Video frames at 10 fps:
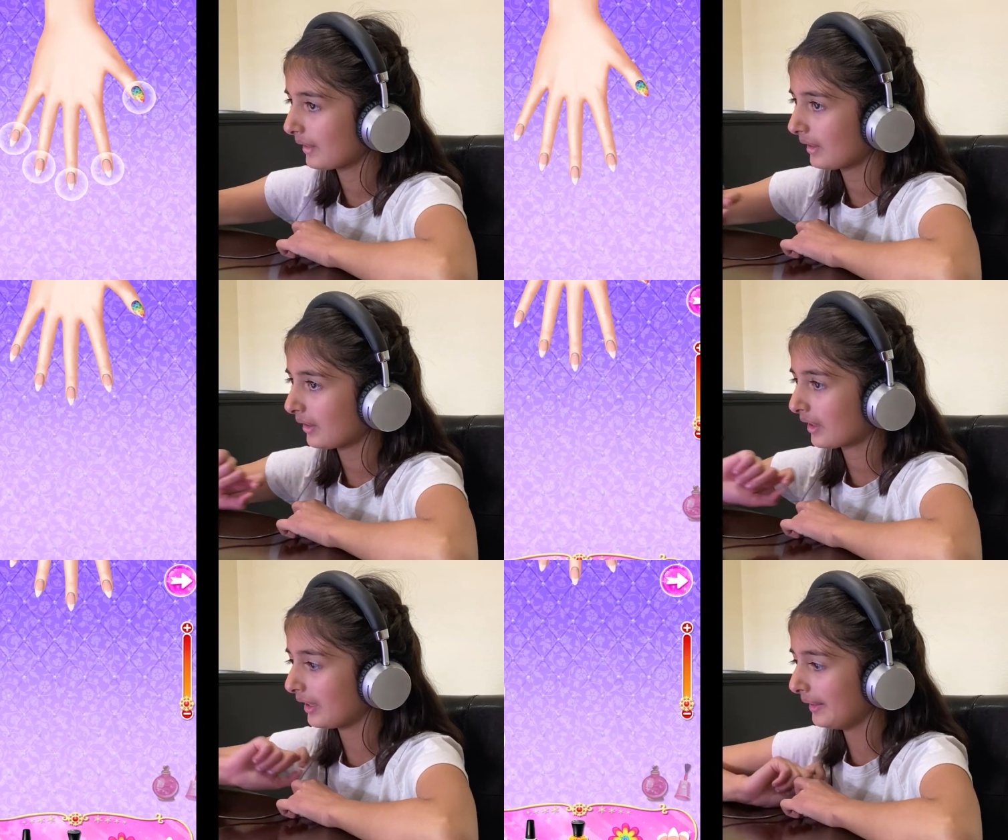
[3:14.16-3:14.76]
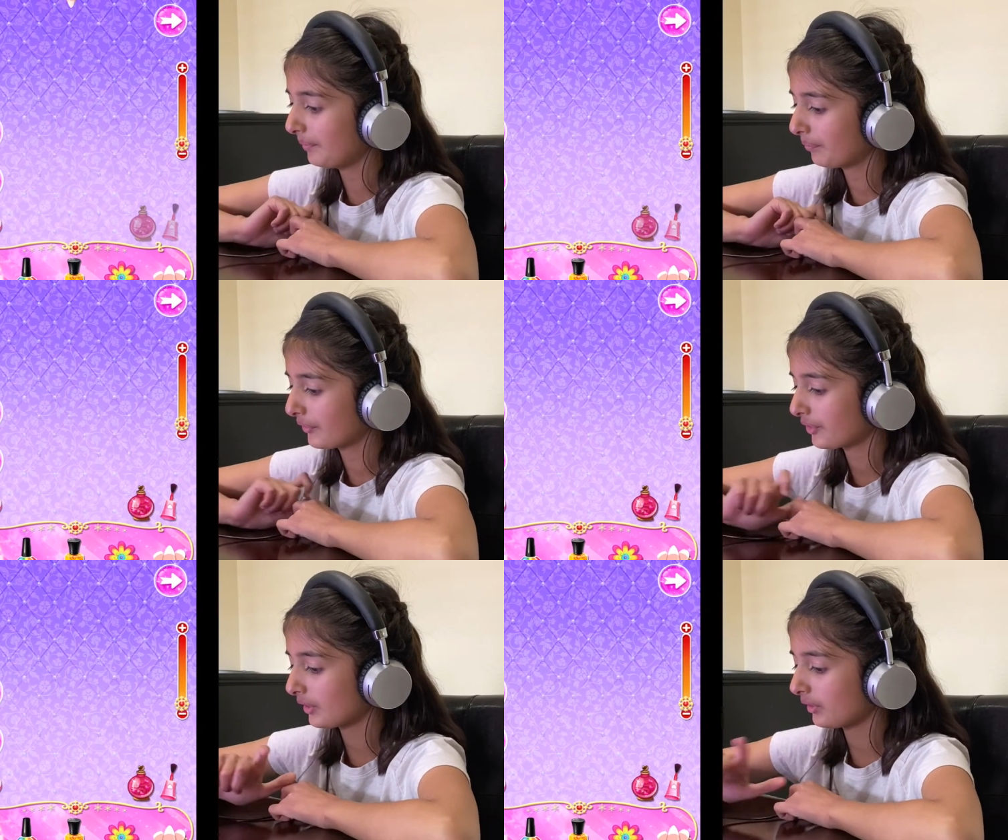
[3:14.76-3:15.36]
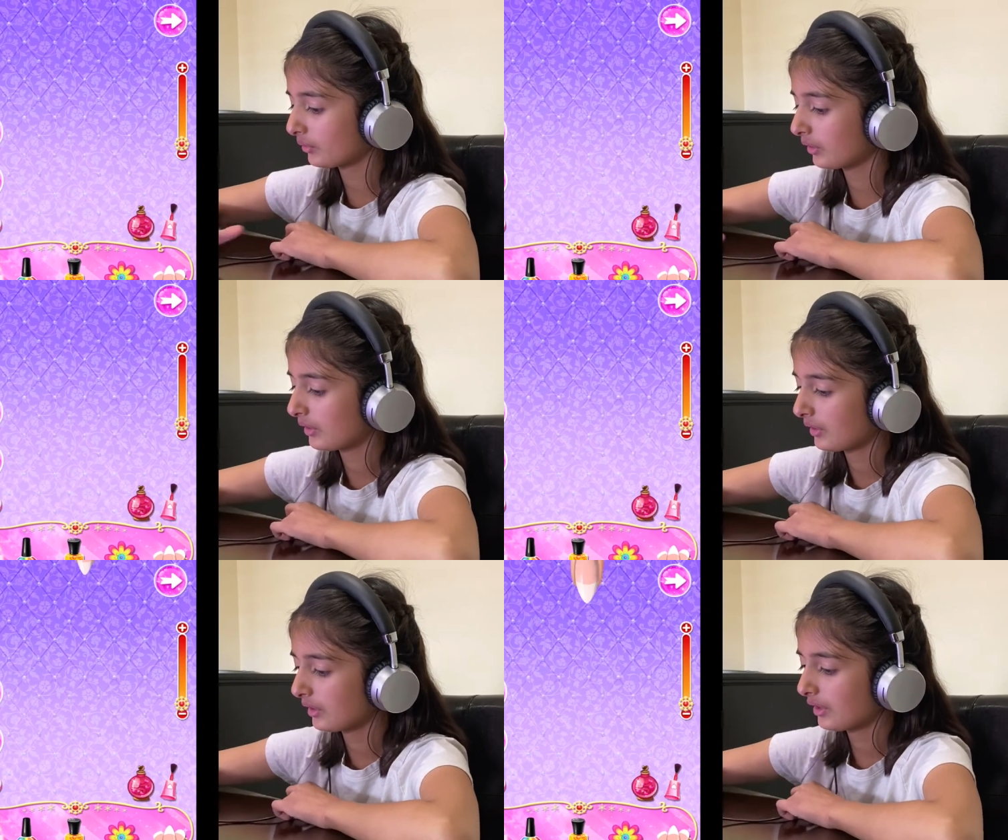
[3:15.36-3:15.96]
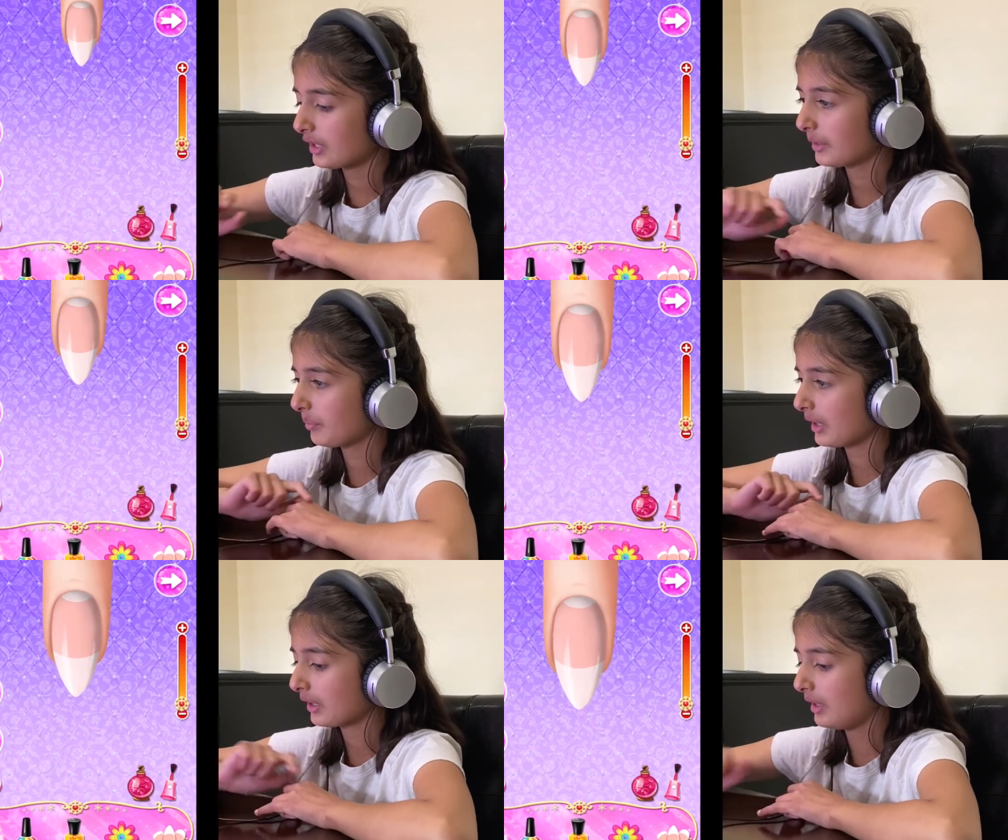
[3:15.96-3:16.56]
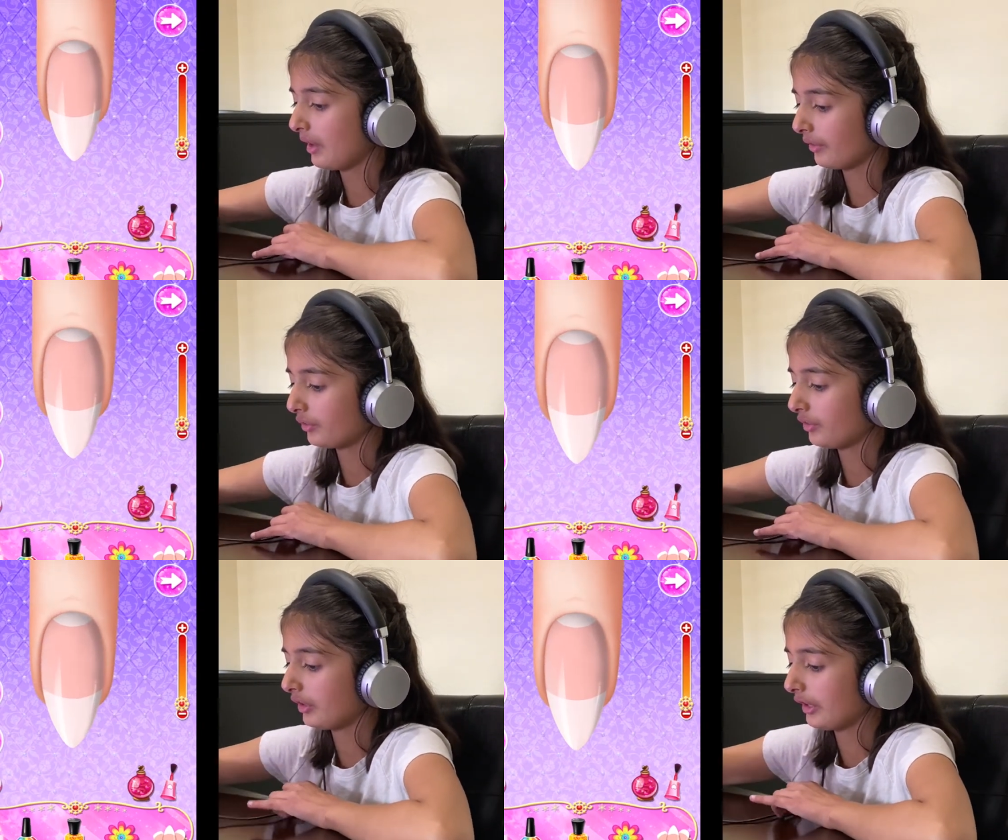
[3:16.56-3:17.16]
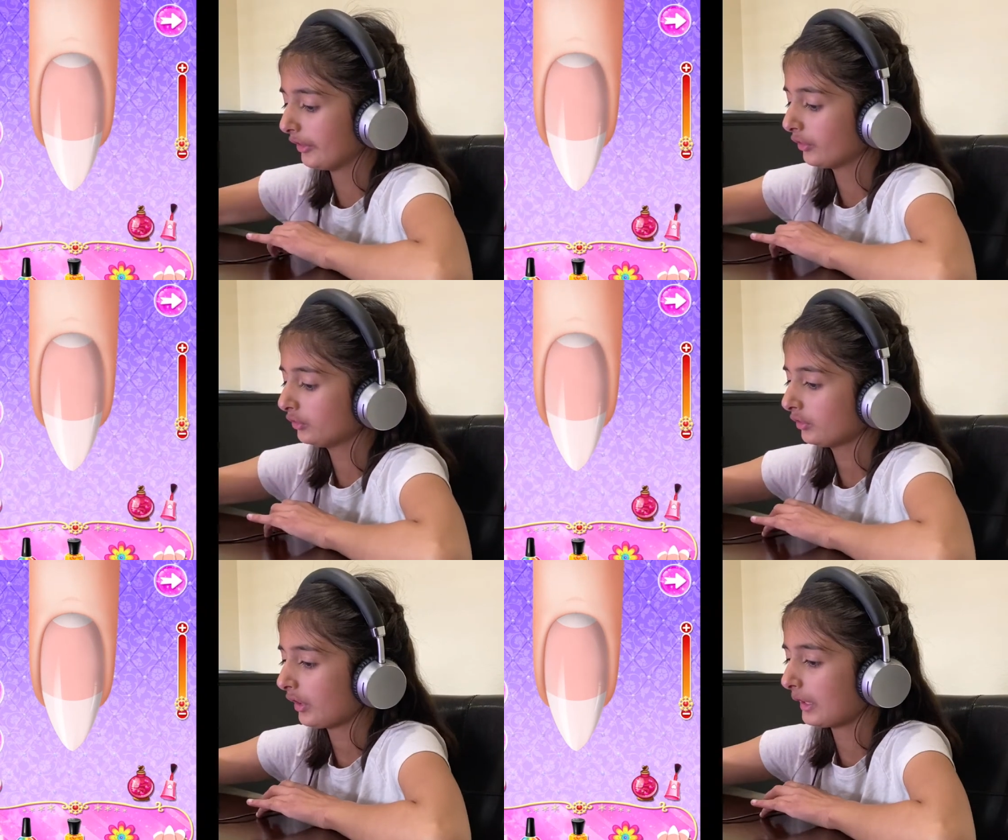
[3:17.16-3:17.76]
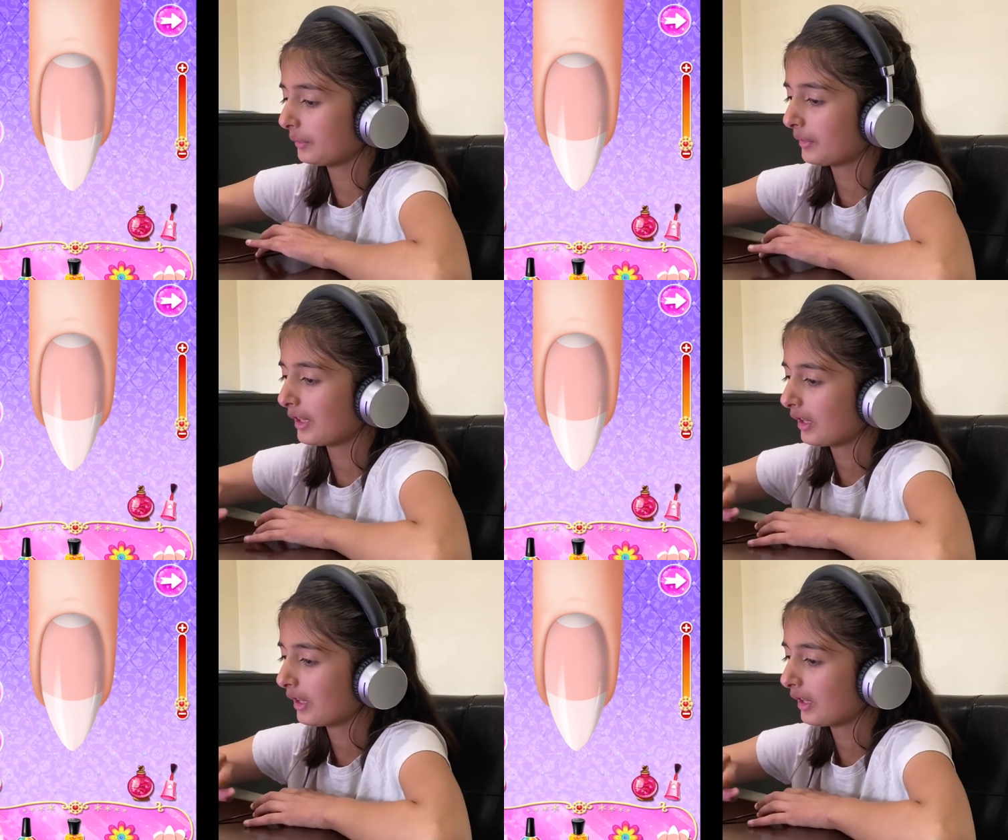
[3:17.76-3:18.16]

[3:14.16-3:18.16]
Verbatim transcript: Okay, so let's pick another nail, and we